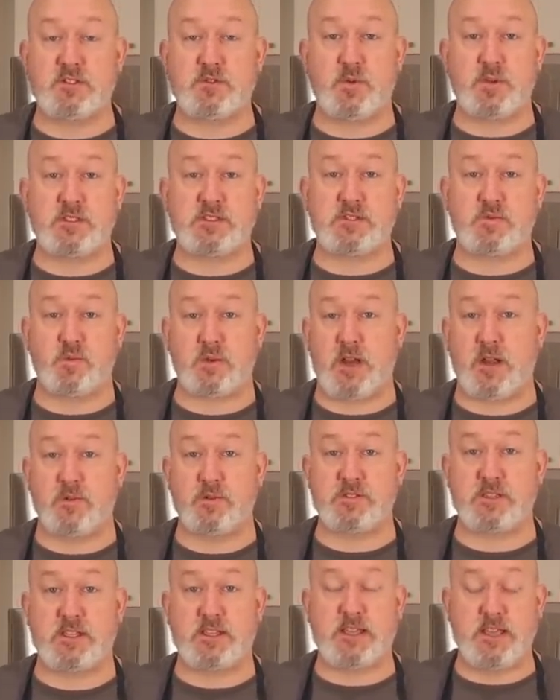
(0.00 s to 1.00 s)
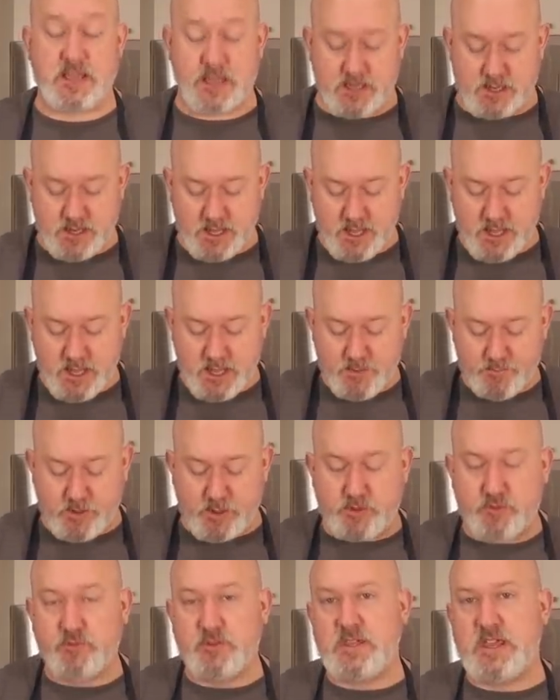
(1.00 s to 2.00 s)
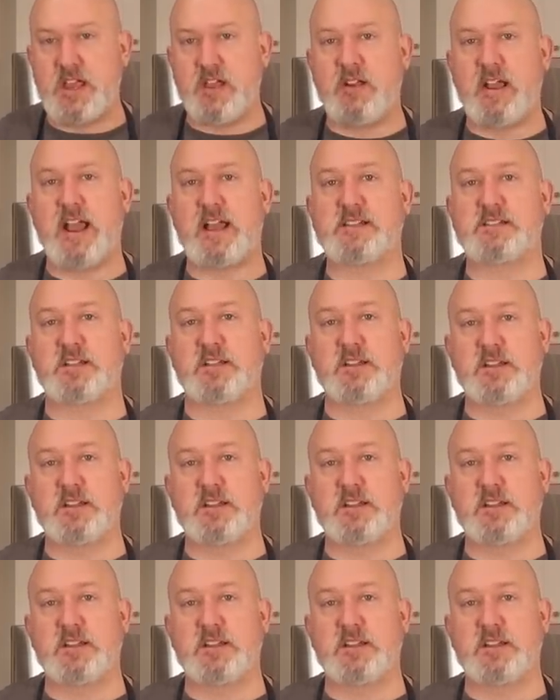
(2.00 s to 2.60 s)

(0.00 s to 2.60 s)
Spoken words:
Swiss when I was a kid, but Gruyere has a